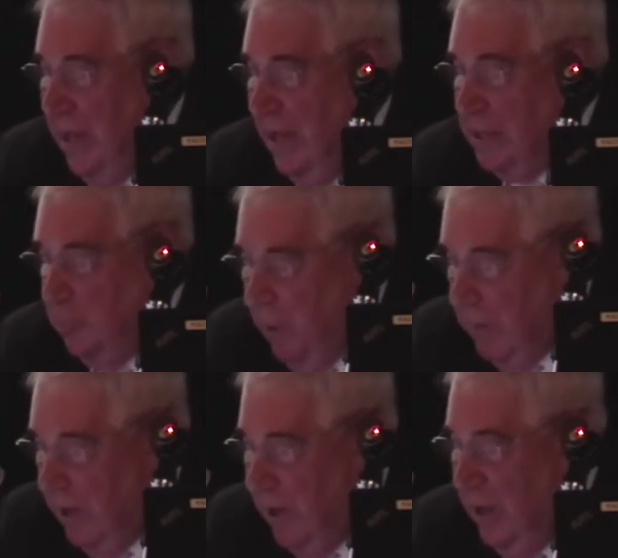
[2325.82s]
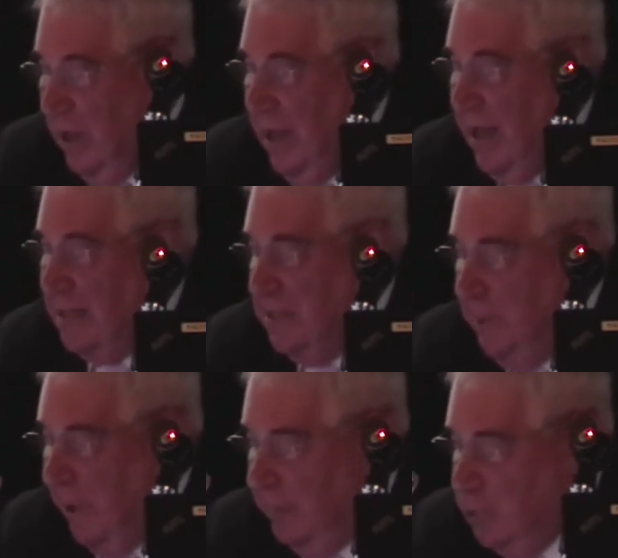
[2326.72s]
its women, its
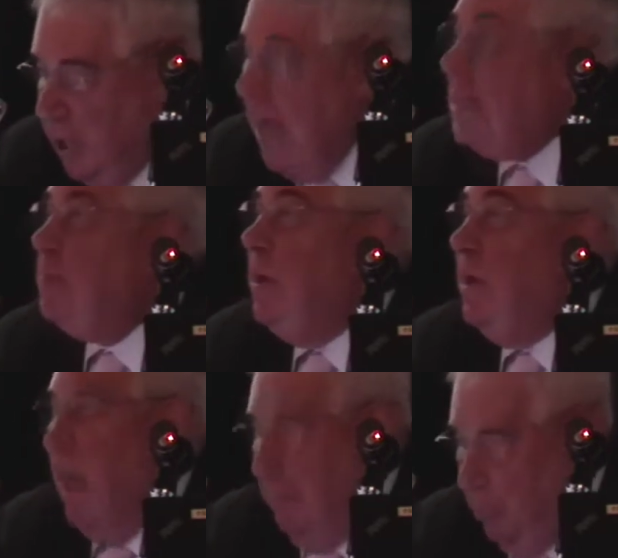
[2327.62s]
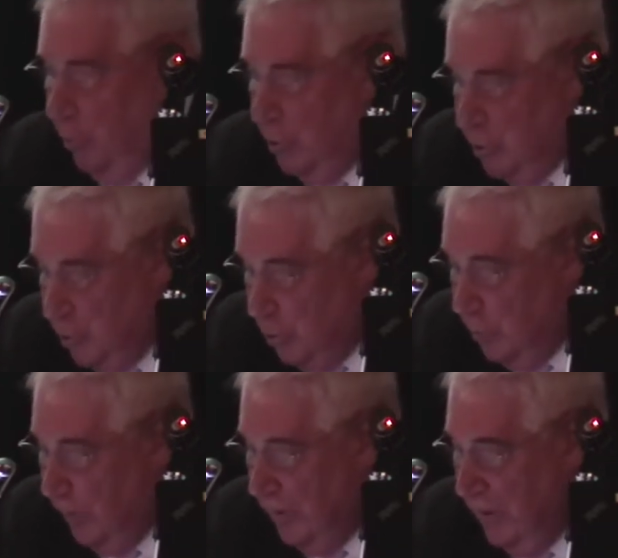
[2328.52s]
smell of jasmine and poor soup,
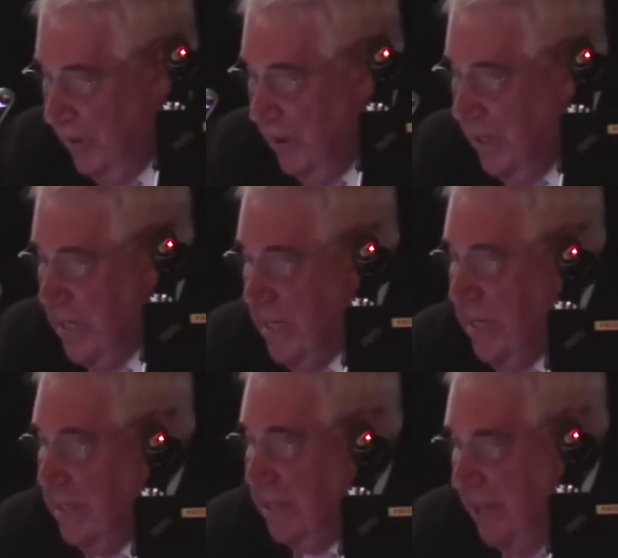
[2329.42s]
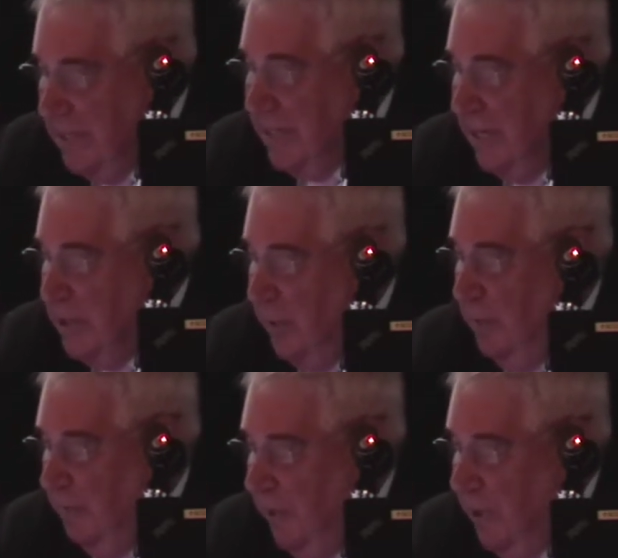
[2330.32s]
sunsets on
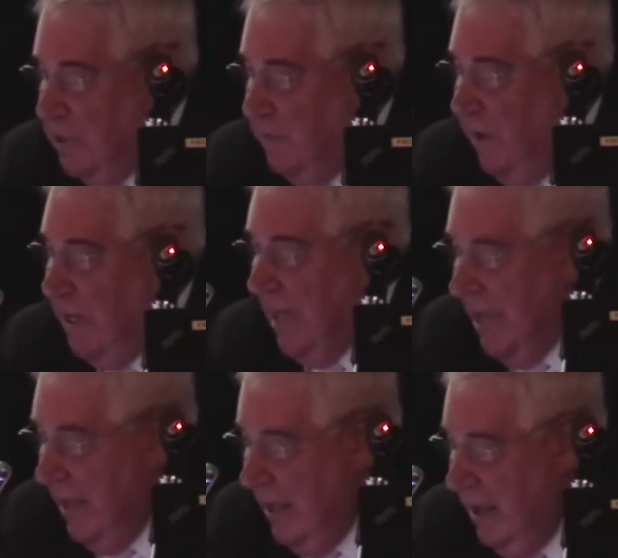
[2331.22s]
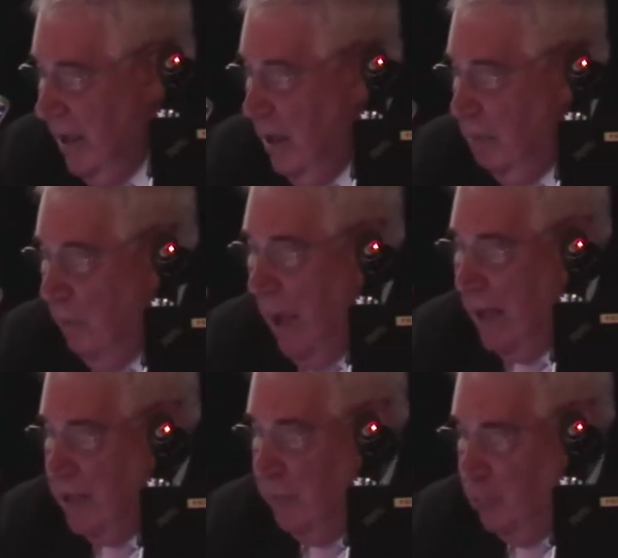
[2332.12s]
the fields of Agnene,
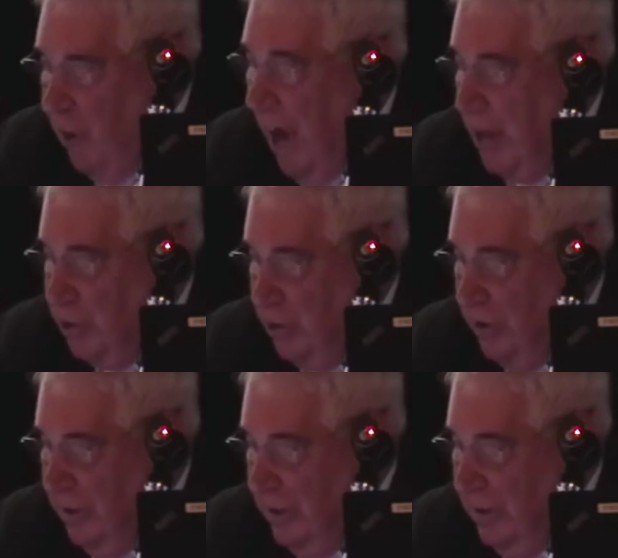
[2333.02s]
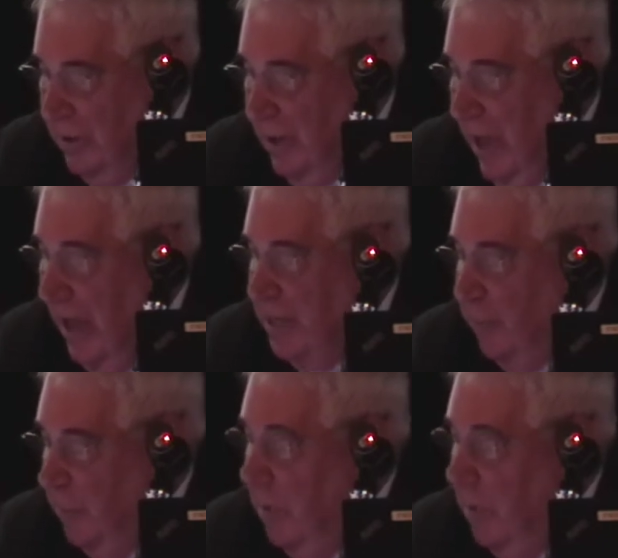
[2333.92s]
piles of trash. And as for